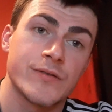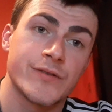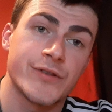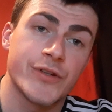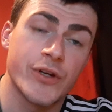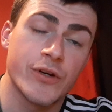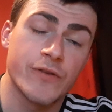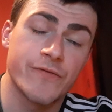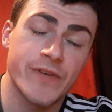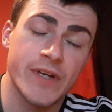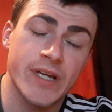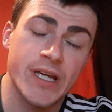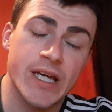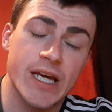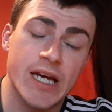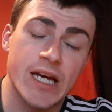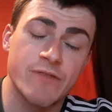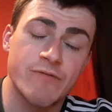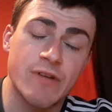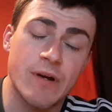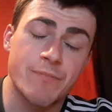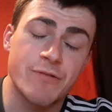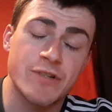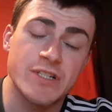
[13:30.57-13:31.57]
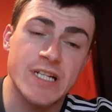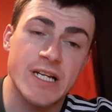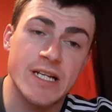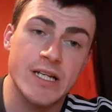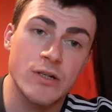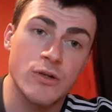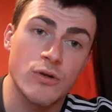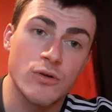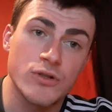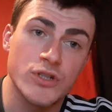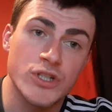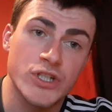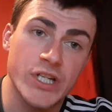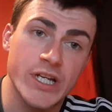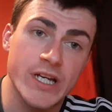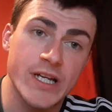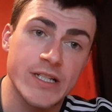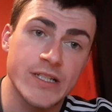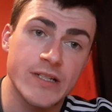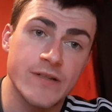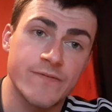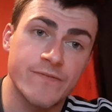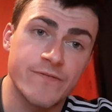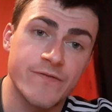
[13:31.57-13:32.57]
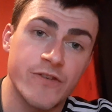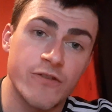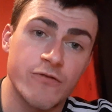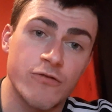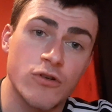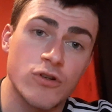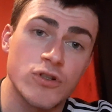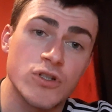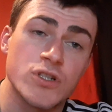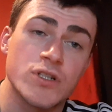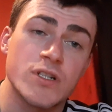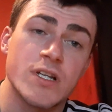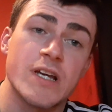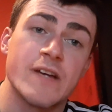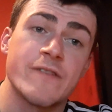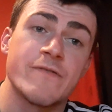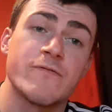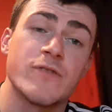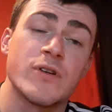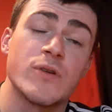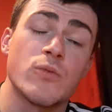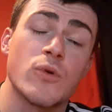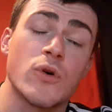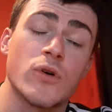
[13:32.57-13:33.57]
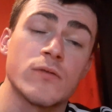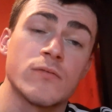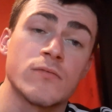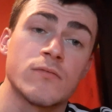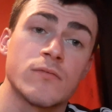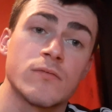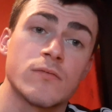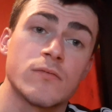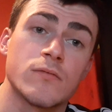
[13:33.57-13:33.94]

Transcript: Do you think it would represent a good season for us if we won